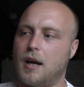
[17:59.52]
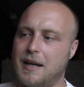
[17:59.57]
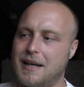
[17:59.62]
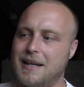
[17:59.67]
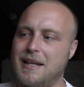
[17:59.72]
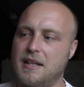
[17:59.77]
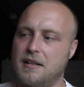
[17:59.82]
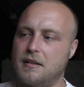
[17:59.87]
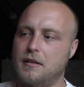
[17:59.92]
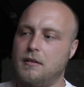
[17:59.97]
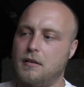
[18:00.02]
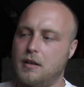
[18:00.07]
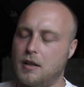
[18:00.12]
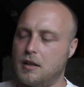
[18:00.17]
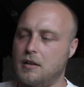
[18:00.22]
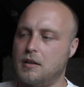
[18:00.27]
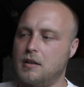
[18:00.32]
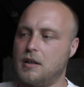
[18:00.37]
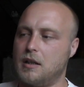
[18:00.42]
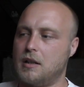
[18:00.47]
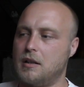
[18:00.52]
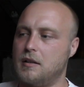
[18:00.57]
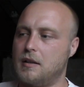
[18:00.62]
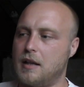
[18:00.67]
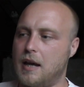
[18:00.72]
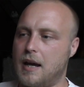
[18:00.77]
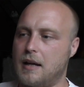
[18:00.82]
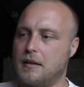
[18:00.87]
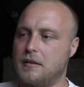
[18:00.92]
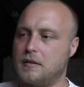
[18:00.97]
in
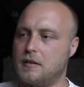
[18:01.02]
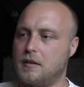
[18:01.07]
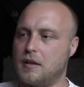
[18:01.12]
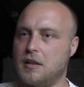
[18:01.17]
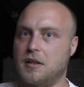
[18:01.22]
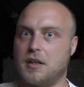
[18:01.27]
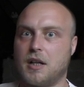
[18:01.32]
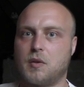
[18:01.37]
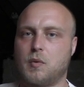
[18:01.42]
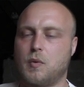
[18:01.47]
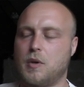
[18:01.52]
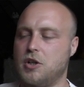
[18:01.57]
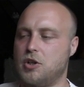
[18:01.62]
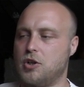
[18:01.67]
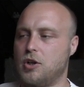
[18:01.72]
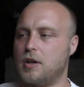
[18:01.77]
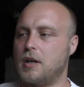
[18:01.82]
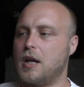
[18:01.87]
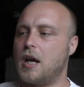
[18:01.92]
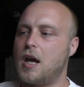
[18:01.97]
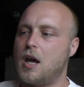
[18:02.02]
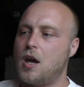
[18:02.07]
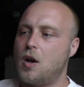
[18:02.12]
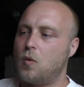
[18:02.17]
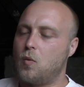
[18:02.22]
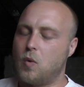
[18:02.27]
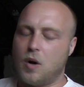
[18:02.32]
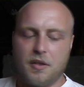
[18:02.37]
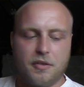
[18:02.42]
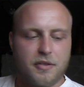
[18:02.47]
that region.
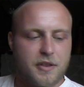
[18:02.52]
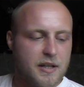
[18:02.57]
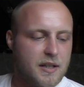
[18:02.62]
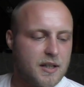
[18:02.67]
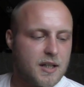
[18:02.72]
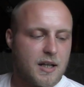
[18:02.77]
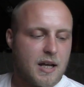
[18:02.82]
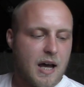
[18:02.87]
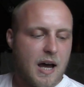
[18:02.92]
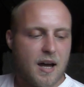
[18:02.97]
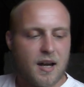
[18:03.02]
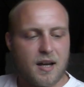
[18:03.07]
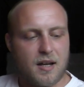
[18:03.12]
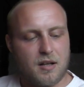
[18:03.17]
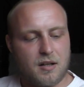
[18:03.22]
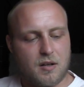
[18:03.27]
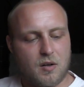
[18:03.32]
One thing that I